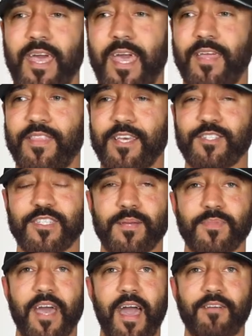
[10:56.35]
And they
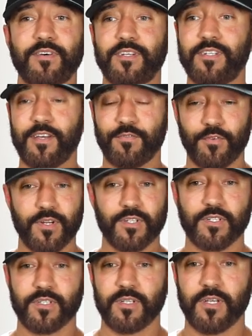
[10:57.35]
seem to have a
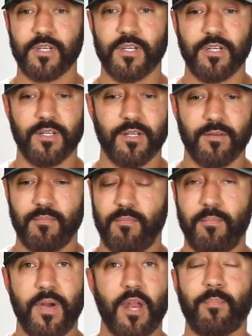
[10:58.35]
different
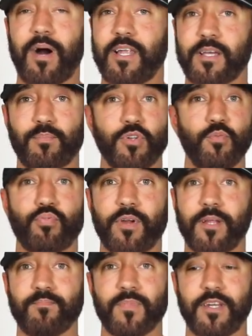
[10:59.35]
metabolic
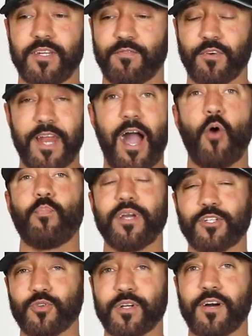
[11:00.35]
blueprint, a different
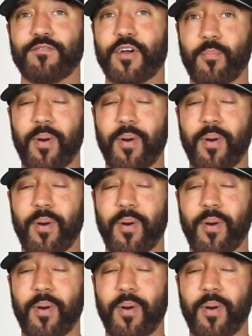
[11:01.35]
outpicturing of their